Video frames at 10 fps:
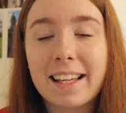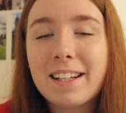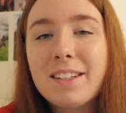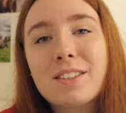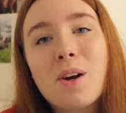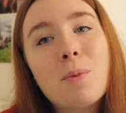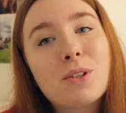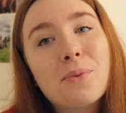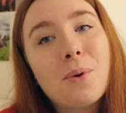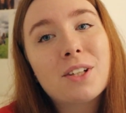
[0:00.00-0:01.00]
Thank you so
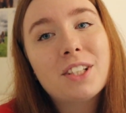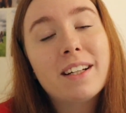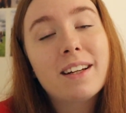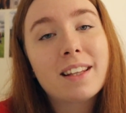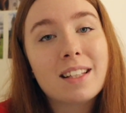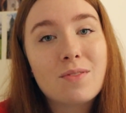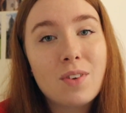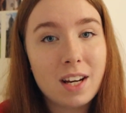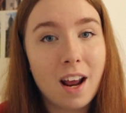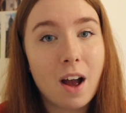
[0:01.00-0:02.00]
much for watching this
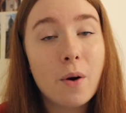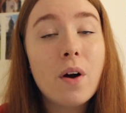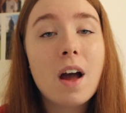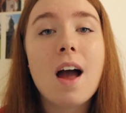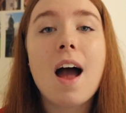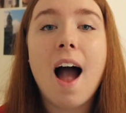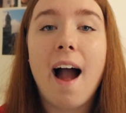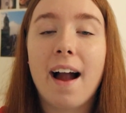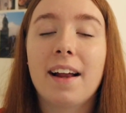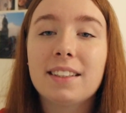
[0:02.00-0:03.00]
video,
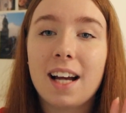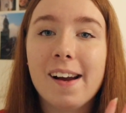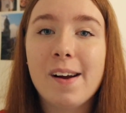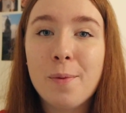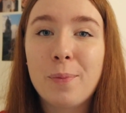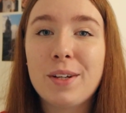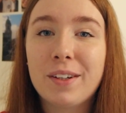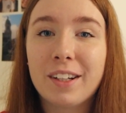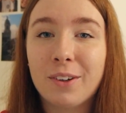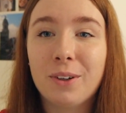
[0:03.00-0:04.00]
and I hope you
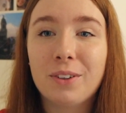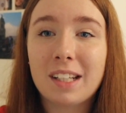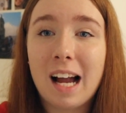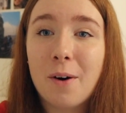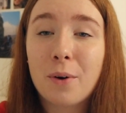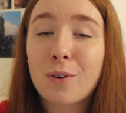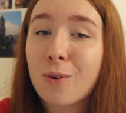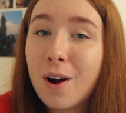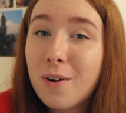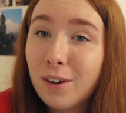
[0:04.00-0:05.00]
can all now
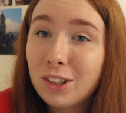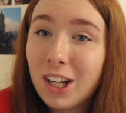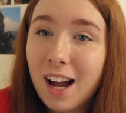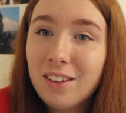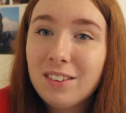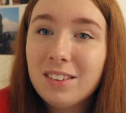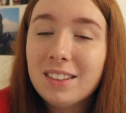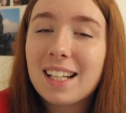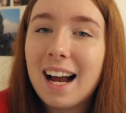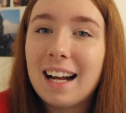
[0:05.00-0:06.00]
grow your
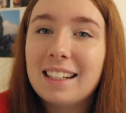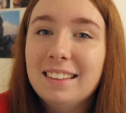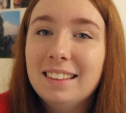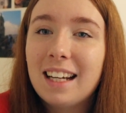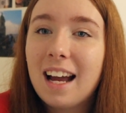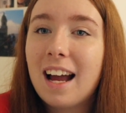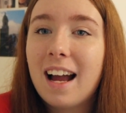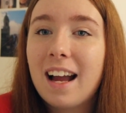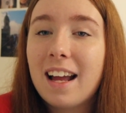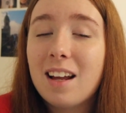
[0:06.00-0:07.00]
channels, and
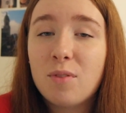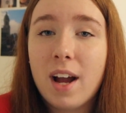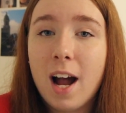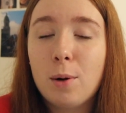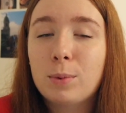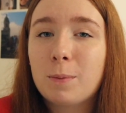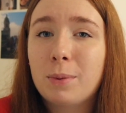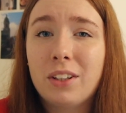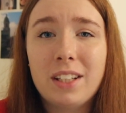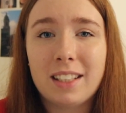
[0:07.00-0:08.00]
if I helped,
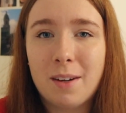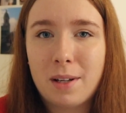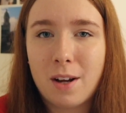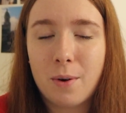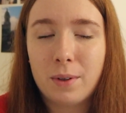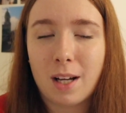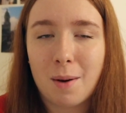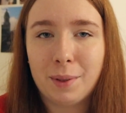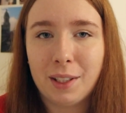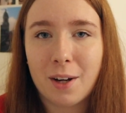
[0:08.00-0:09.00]
please let me know
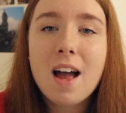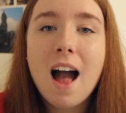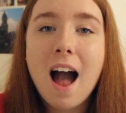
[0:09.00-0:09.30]
down below.